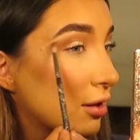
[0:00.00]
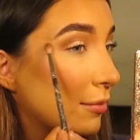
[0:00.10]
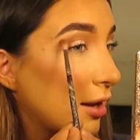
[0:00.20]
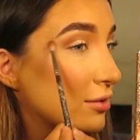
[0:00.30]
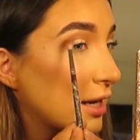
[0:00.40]
So I'm
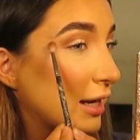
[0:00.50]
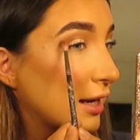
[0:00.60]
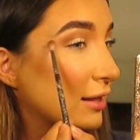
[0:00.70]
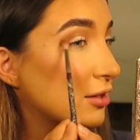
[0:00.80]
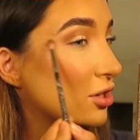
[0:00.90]
now
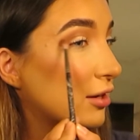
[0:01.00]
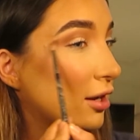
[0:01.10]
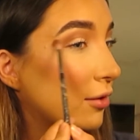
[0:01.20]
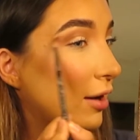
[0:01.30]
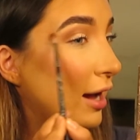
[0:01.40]
taking the
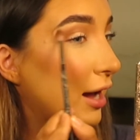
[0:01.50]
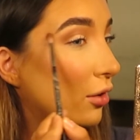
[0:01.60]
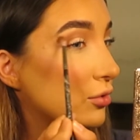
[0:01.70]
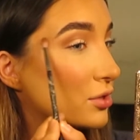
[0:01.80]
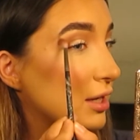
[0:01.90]
shadow
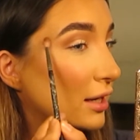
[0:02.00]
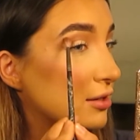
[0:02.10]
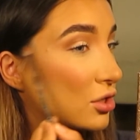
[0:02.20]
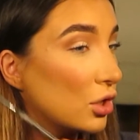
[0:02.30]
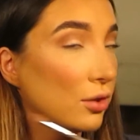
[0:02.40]
out
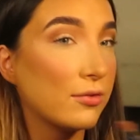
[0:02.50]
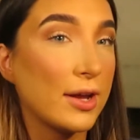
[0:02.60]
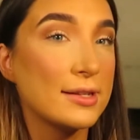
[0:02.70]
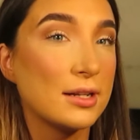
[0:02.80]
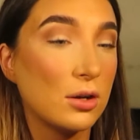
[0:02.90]
into the
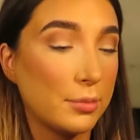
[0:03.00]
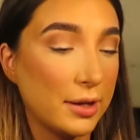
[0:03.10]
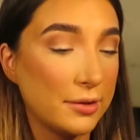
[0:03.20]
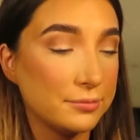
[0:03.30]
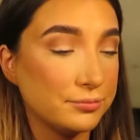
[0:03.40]
face a little
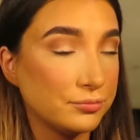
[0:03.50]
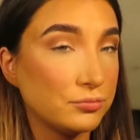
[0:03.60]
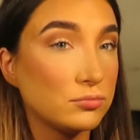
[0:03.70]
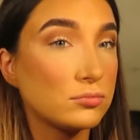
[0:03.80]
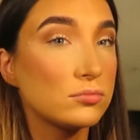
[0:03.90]
bit.
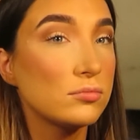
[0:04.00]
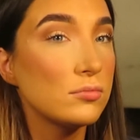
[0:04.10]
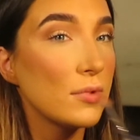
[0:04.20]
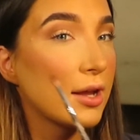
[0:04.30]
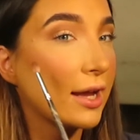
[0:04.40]

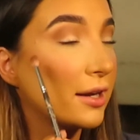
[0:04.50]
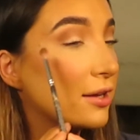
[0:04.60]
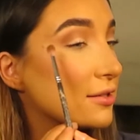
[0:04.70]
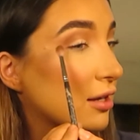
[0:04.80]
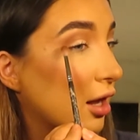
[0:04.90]
Again,
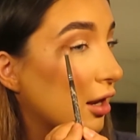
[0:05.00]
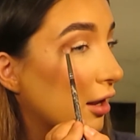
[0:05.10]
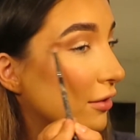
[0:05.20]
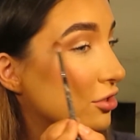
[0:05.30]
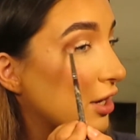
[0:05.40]
because of the colour
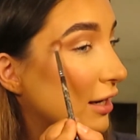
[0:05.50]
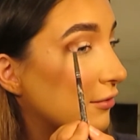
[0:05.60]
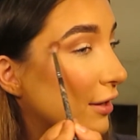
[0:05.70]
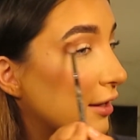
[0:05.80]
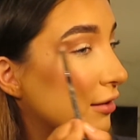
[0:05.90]
and the shade
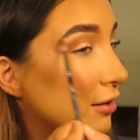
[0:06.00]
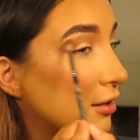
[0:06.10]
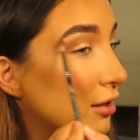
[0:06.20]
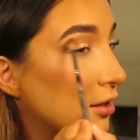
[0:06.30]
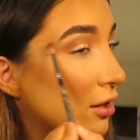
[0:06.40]
of it,
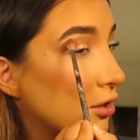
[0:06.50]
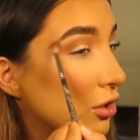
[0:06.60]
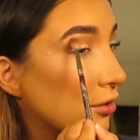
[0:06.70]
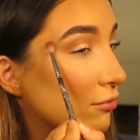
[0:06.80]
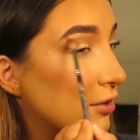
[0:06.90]
you
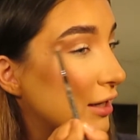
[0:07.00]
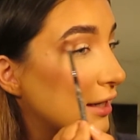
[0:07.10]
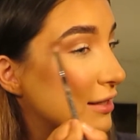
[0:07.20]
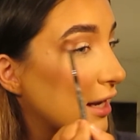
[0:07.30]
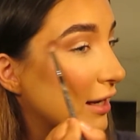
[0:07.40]
can
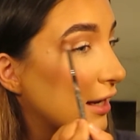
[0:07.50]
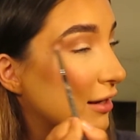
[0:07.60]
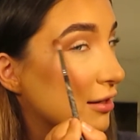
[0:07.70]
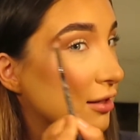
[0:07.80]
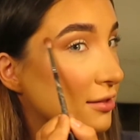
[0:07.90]
really take it
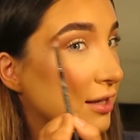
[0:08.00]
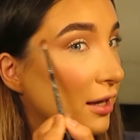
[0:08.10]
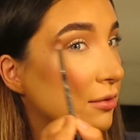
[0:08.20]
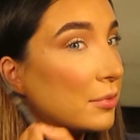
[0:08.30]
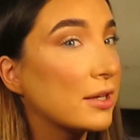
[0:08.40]
into the
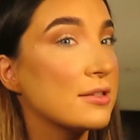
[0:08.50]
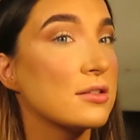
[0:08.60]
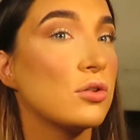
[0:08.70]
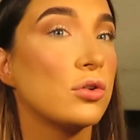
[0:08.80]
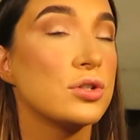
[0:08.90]
skin because it's
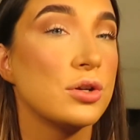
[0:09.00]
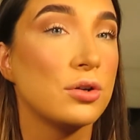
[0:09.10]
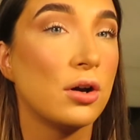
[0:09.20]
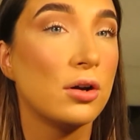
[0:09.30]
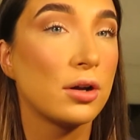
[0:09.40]
not too
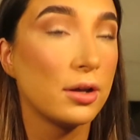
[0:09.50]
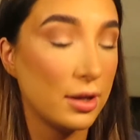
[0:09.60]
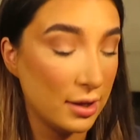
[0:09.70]
dark.